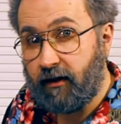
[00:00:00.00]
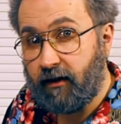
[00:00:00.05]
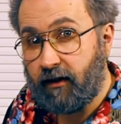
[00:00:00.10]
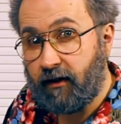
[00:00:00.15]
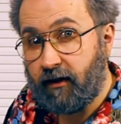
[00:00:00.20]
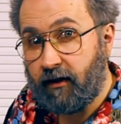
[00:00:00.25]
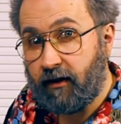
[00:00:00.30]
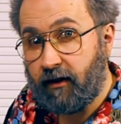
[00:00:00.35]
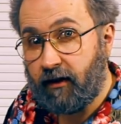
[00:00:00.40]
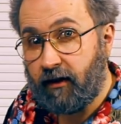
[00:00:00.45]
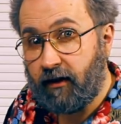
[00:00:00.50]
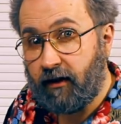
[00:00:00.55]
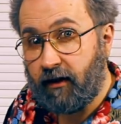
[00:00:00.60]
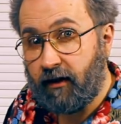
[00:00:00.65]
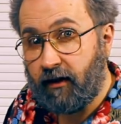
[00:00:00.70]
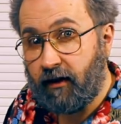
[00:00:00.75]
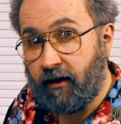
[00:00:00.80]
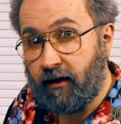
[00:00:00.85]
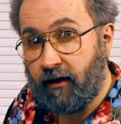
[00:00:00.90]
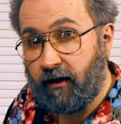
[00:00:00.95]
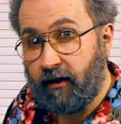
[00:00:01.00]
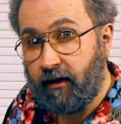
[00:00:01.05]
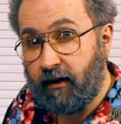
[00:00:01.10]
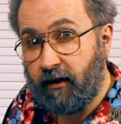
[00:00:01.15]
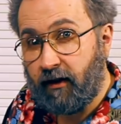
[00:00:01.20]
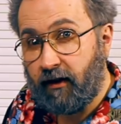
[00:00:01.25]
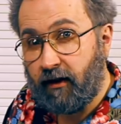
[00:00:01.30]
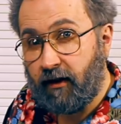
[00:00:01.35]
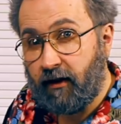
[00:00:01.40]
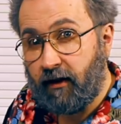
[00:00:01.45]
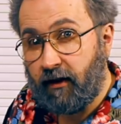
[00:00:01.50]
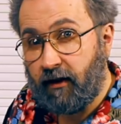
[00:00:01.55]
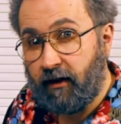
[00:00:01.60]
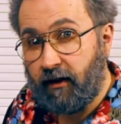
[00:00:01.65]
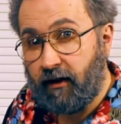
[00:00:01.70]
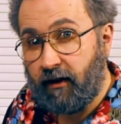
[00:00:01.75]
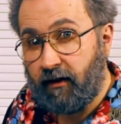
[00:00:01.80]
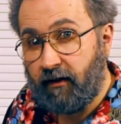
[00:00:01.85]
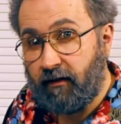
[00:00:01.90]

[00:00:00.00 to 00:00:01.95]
Nobody speaks.